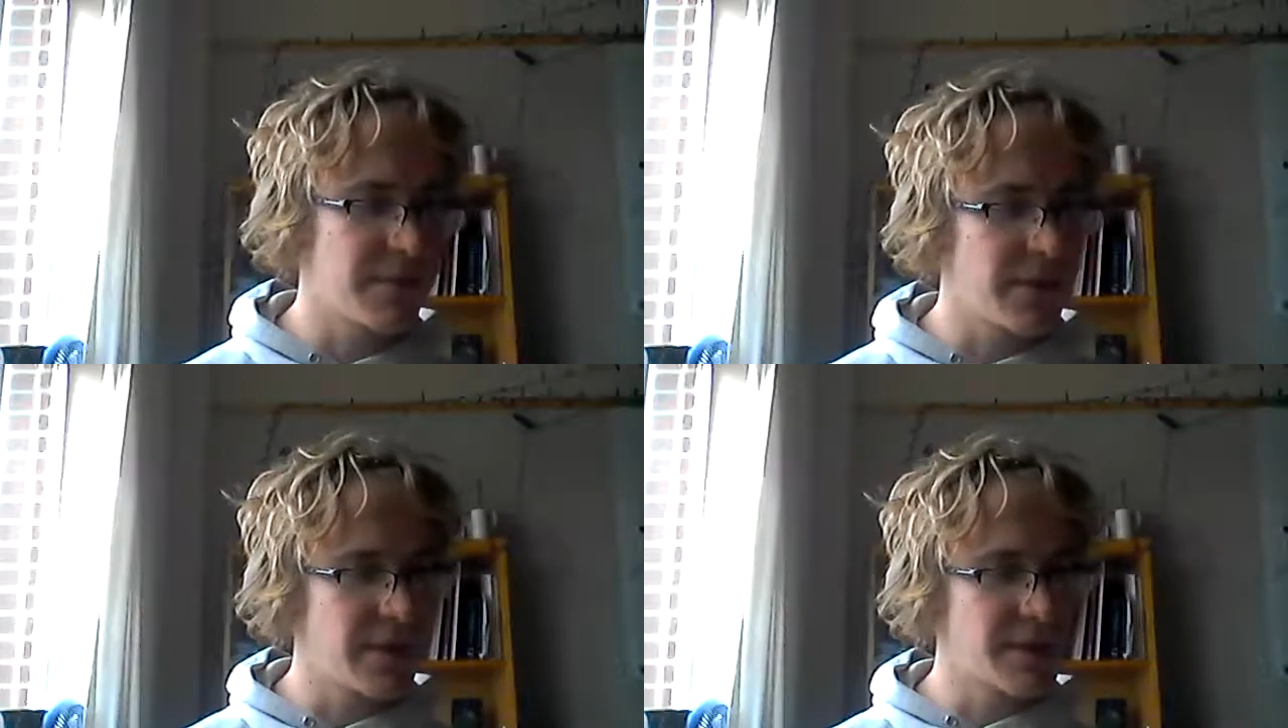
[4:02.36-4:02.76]

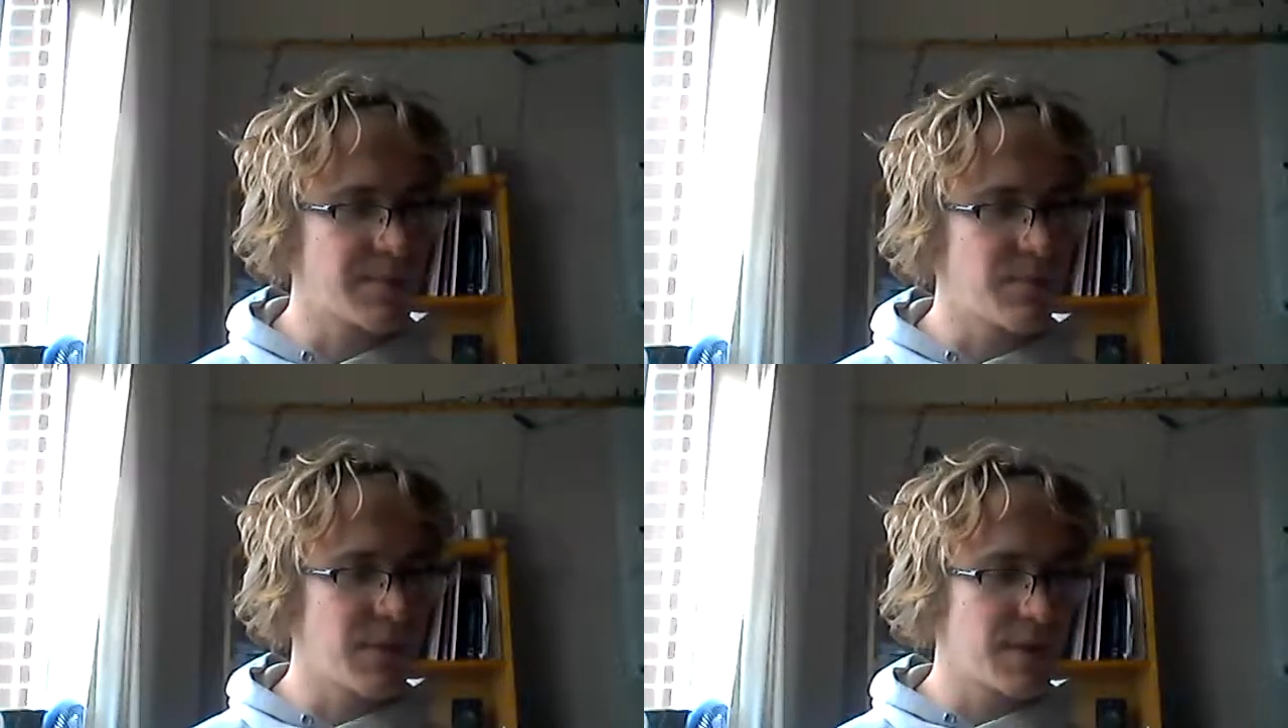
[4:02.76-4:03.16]

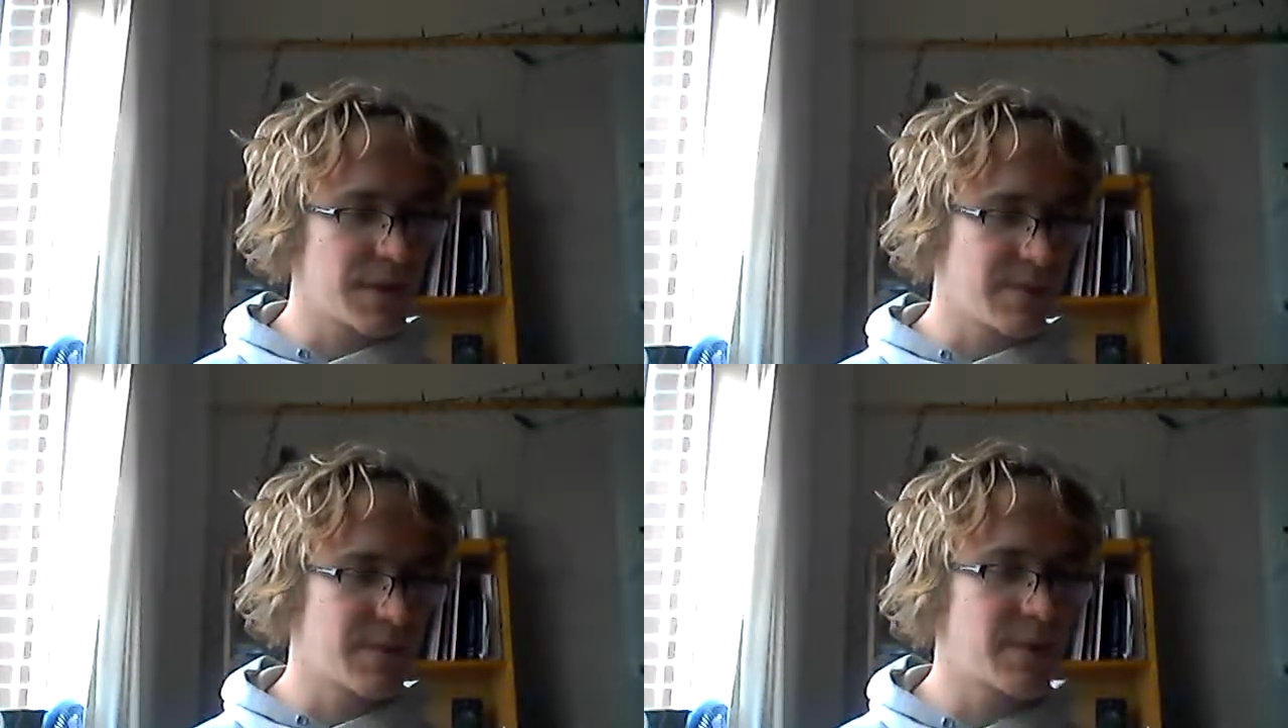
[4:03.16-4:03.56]
feelings with
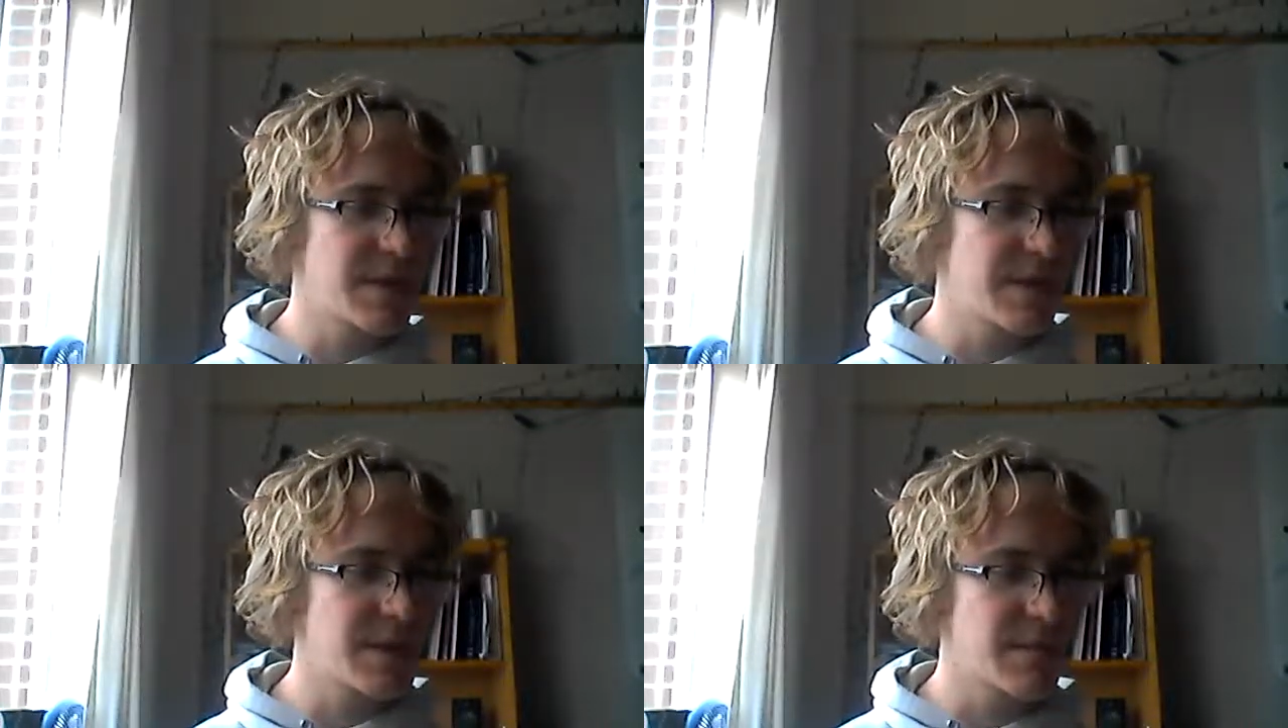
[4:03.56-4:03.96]

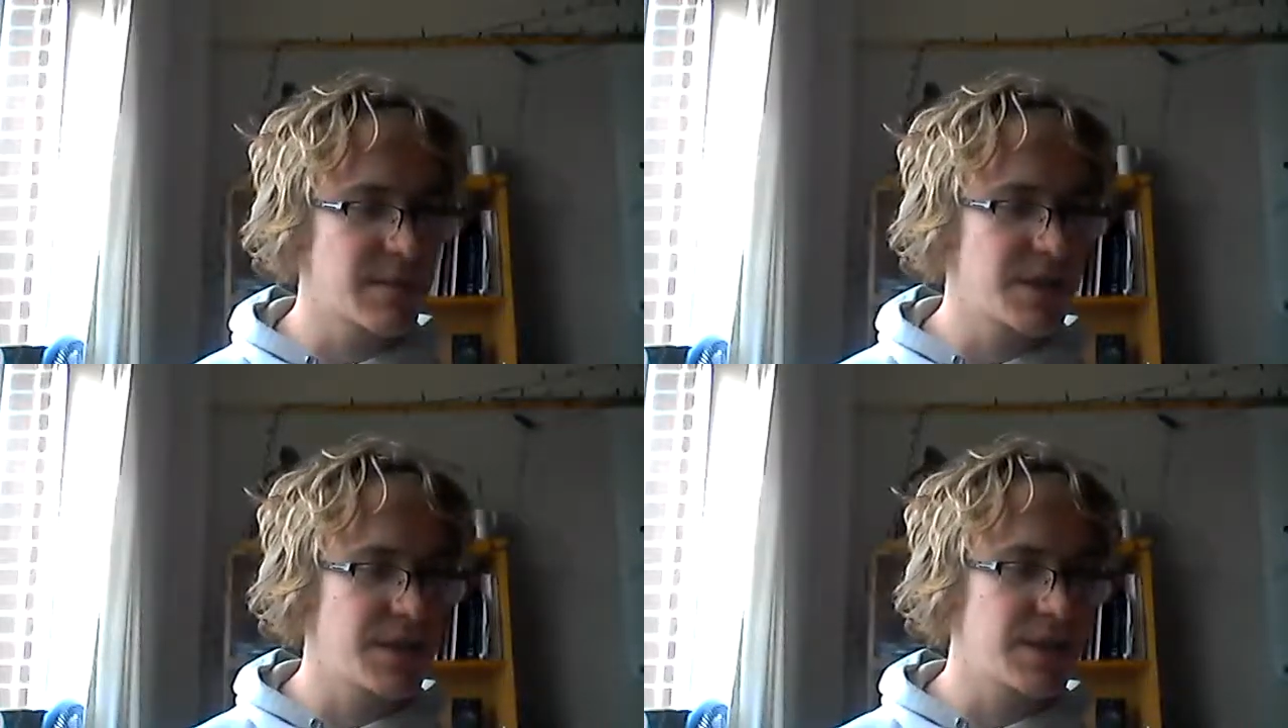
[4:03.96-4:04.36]
Septimus, except
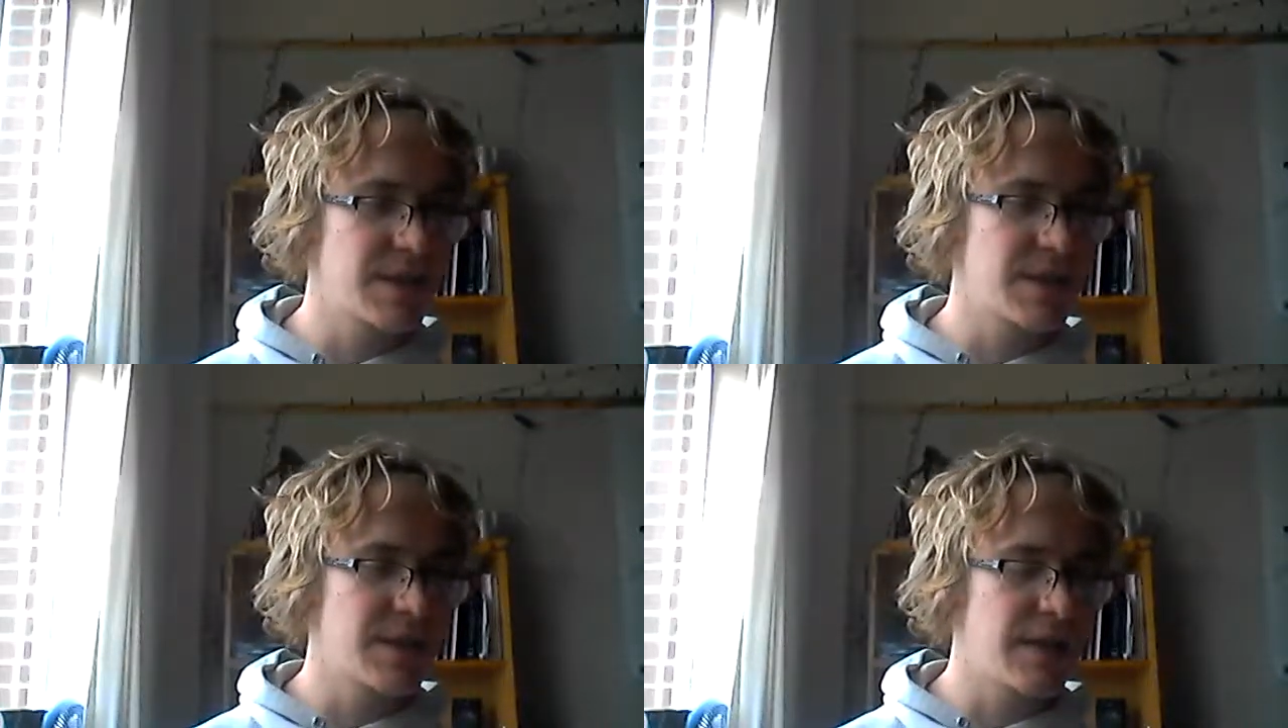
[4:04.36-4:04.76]
she
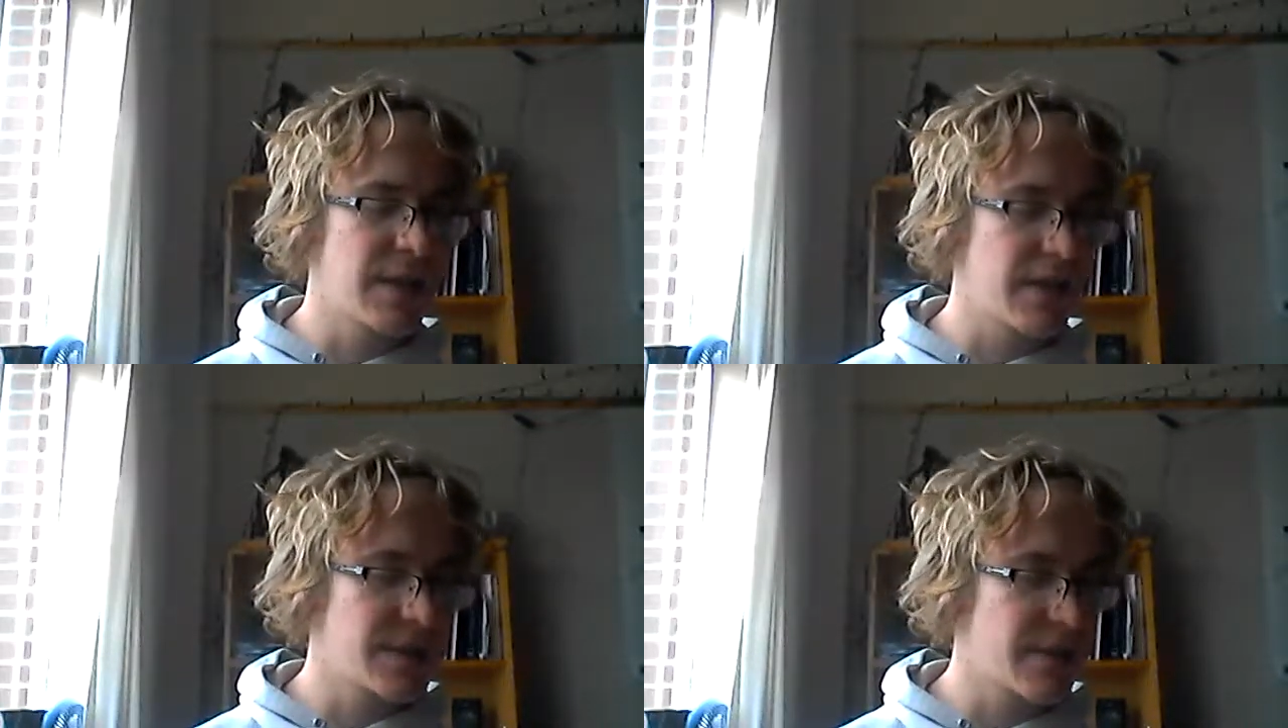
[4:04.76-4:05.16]
sees it in the
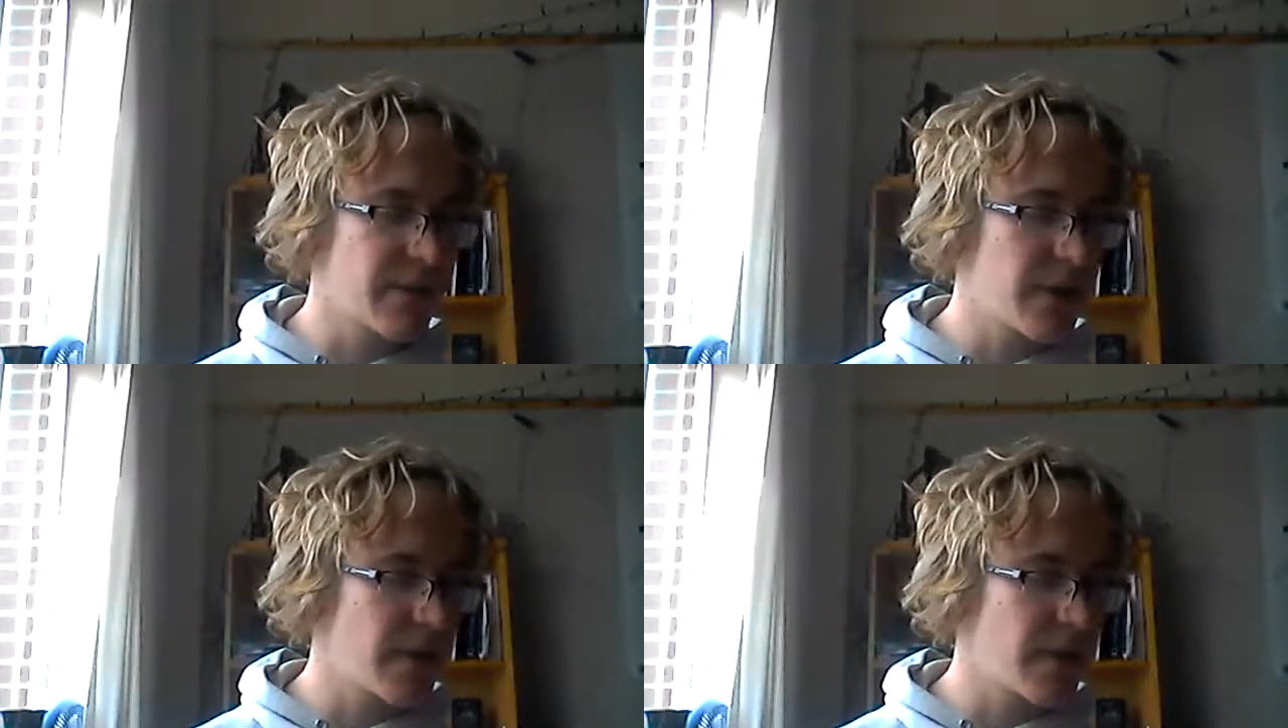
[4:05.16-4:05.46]
eyes of